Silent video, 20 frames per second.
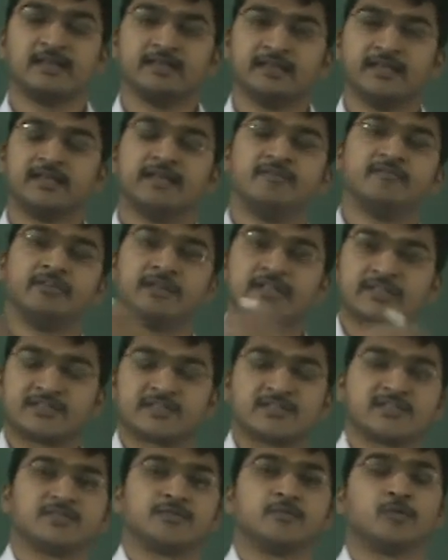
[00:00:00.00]
Then we
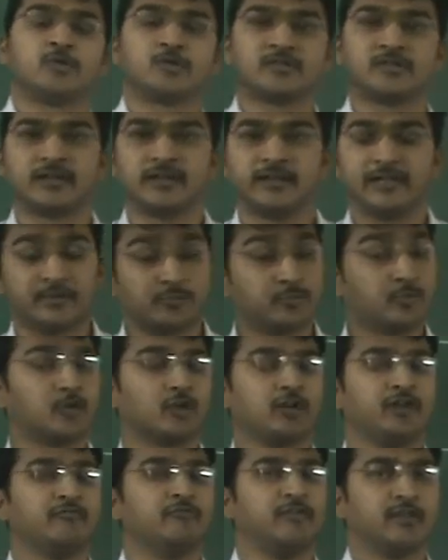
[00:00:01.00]
discussed about the de
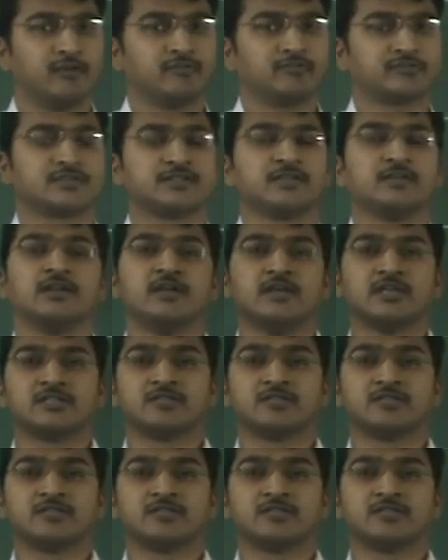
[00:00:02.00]
Broglie waves.